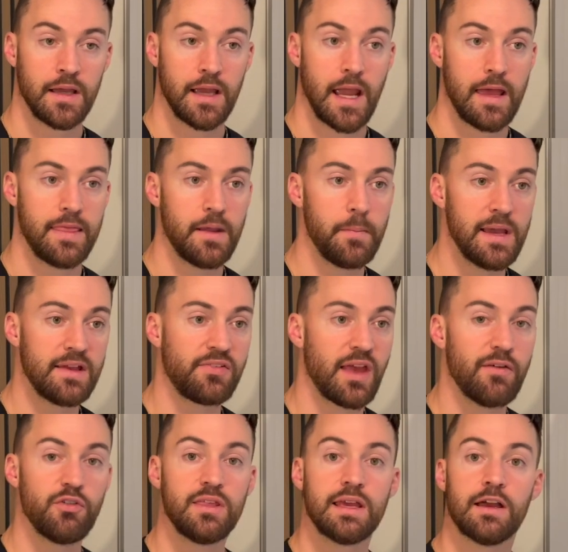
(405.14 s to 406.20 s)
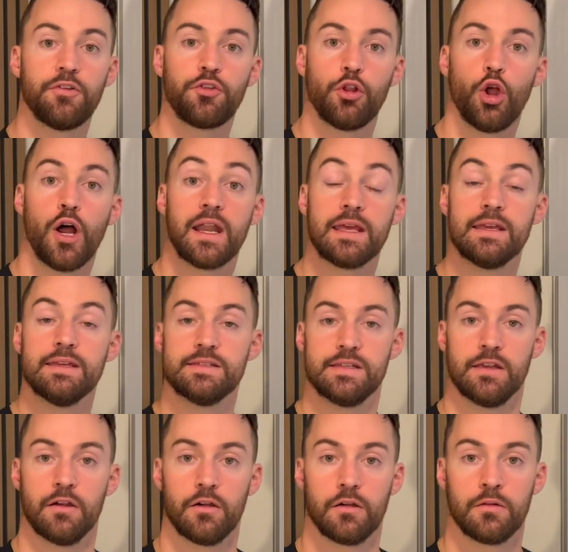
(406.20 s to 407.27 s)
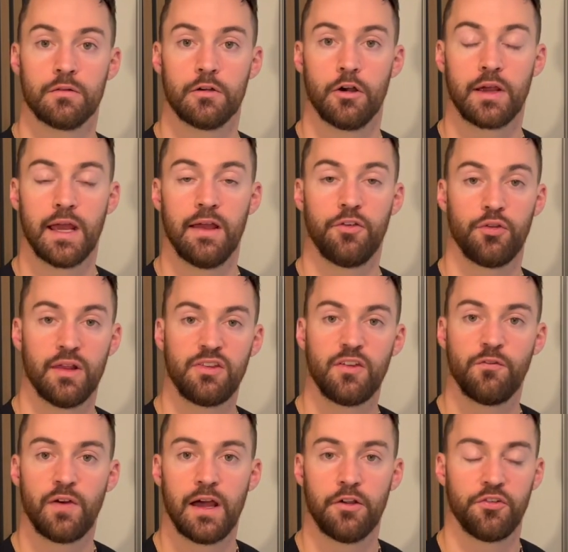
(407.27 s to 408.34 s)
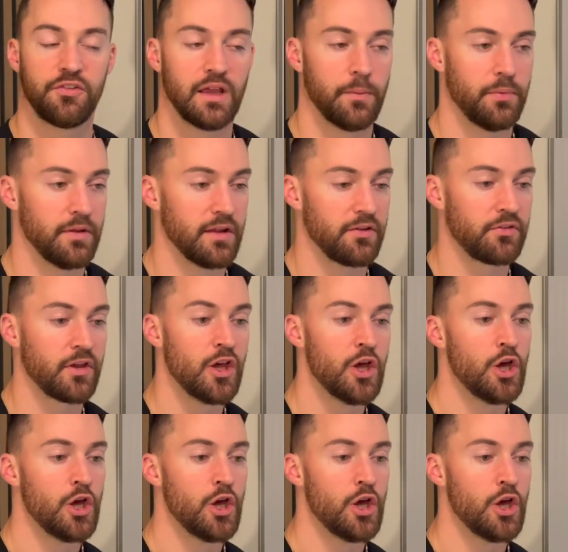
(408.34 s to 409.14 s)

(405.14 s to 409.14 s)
and that makes everything else a lot easier. Okay, so that's the final step of this.